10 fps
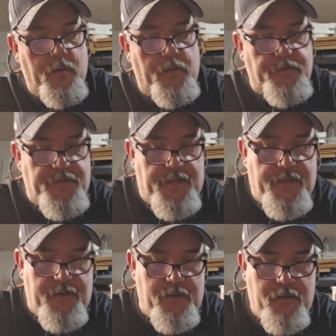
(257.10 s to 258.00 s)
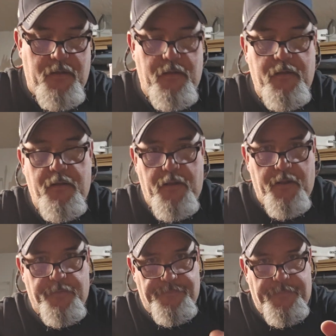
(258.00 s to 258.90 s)
There's that.
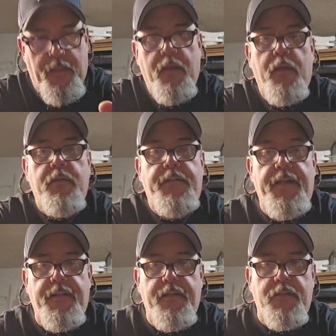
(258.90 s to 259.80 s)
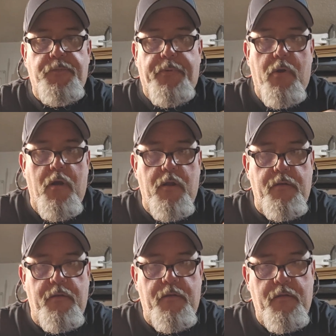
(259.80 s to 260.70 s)
Now, taking these apart,
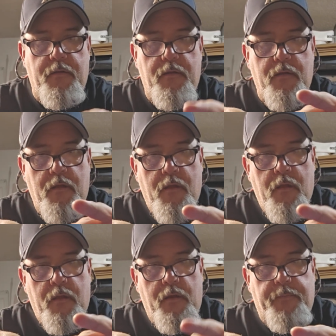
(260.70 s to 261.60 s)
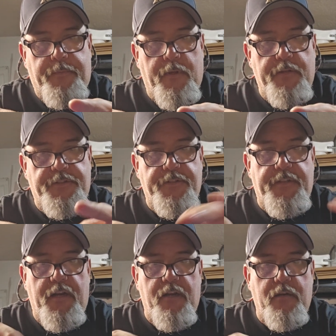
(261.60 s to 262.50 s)
your plunger
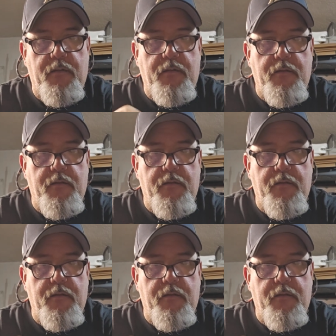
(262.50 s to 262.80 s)
there